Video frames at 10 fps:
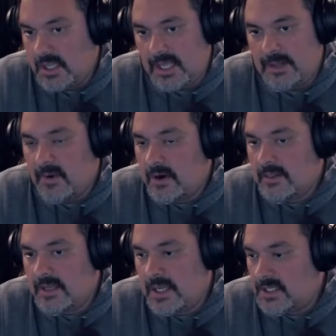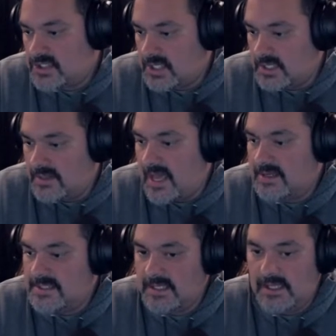Any part of the hitch, it, that
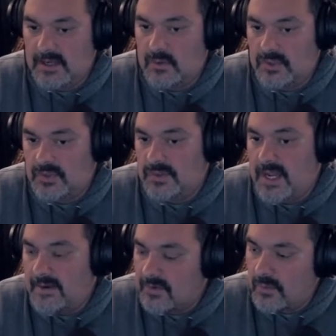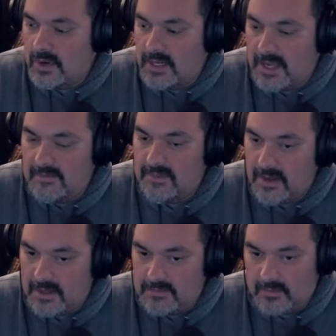is illegal. You never want to have
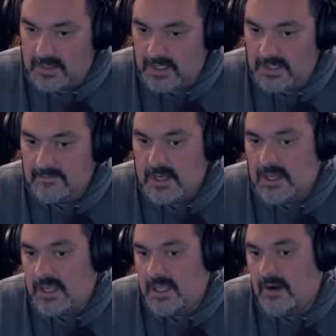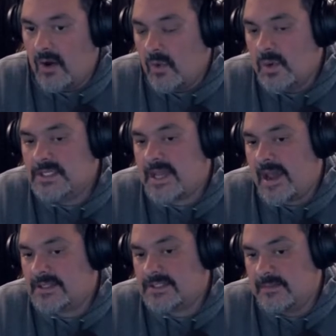that, okay? It always
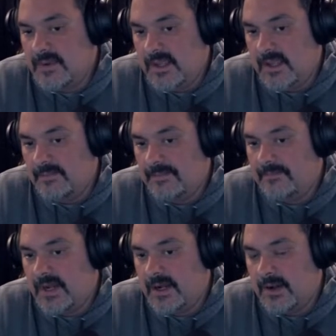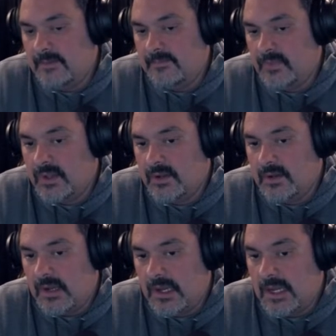has to be um,
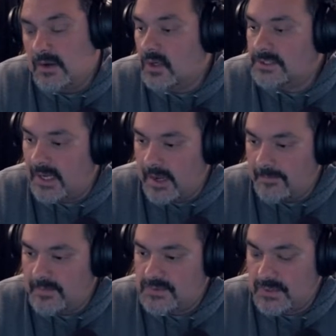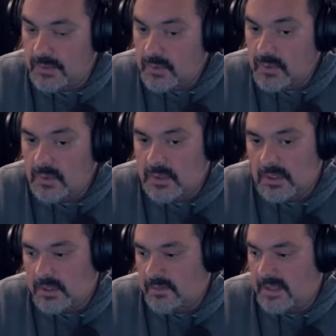uh, hooked up to
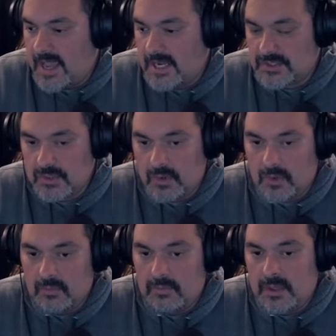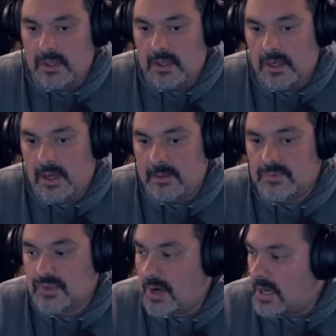the actual um,
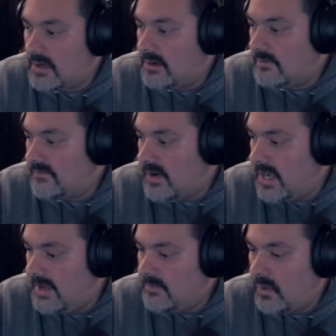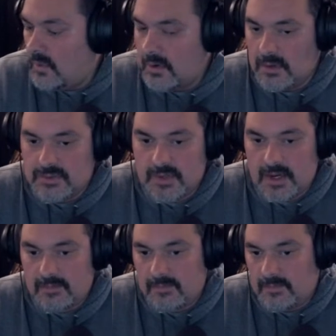truck frame or truck